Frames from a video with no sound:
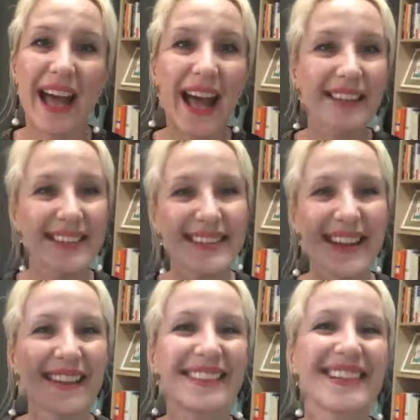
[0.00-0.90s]
Hi,
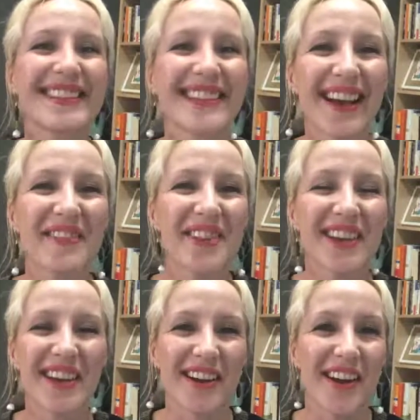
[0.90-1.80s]
Lisa. Good to have
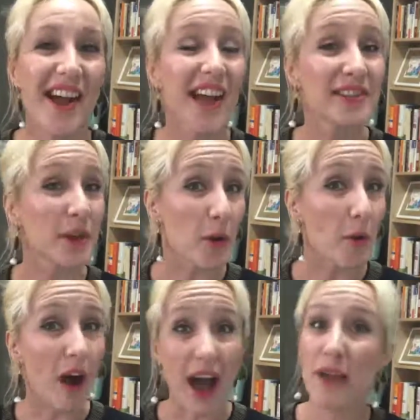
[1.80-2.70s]
you here.
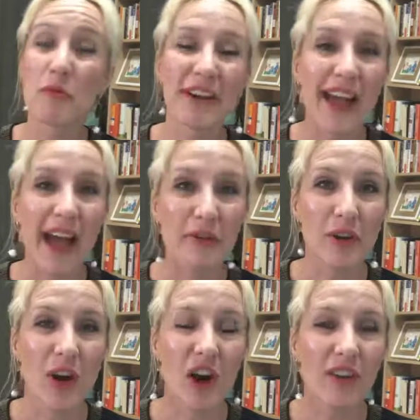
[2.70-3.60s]
So I want to have
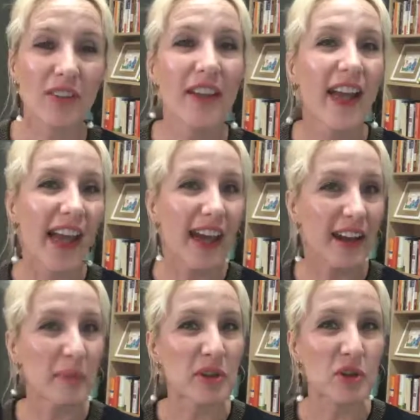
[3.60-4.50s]
it all,
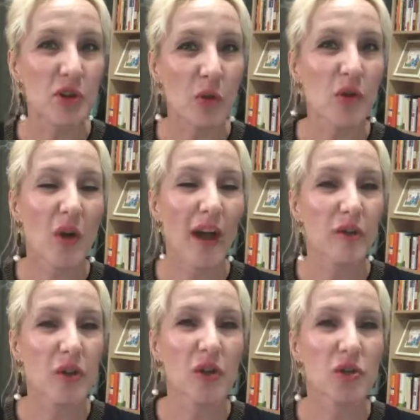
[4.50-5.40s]
and I'm going to show you how
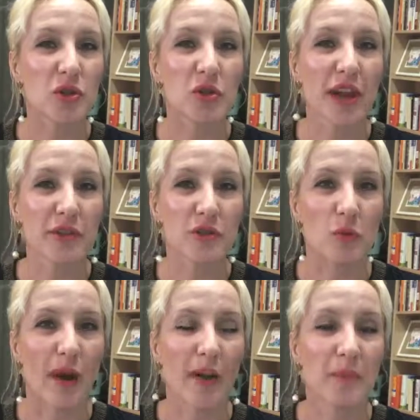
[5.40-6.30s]
you can do that as
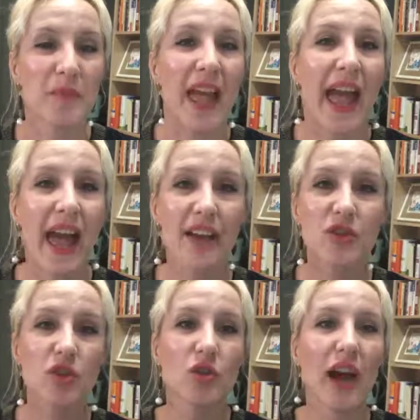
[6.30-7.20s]
well.
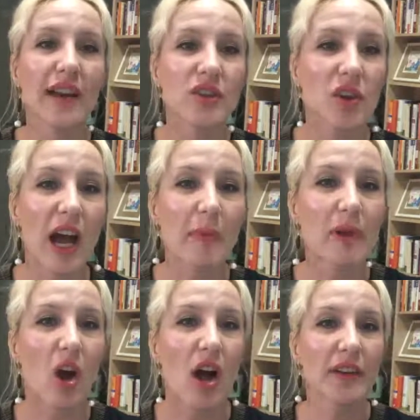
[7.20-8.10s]
As you guys are
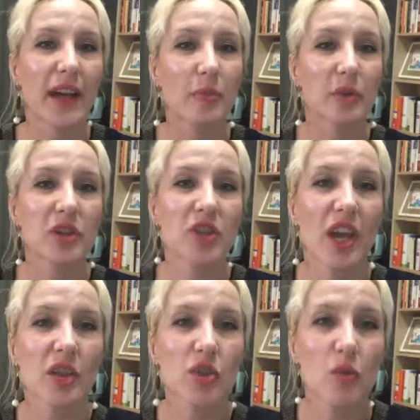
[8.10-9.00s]
hopping on, I
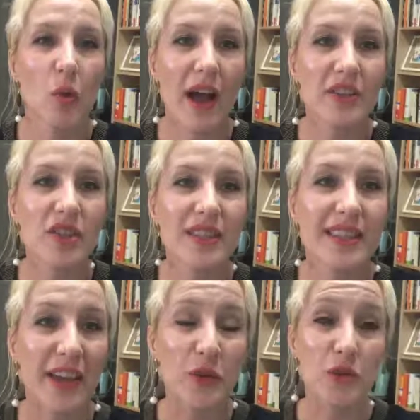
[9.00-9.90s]
appreciate you watching.
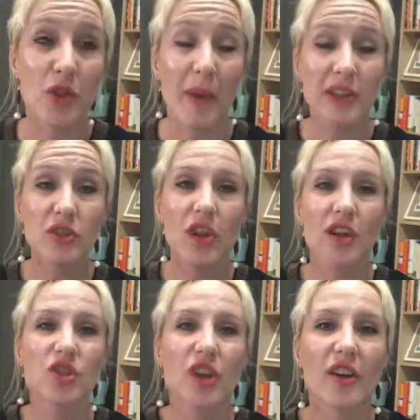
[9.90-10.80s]
Thank you so much.
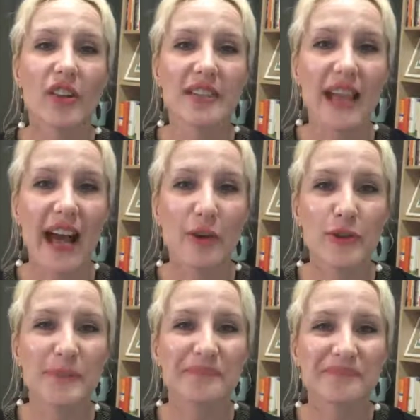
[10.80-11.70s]
Share this out.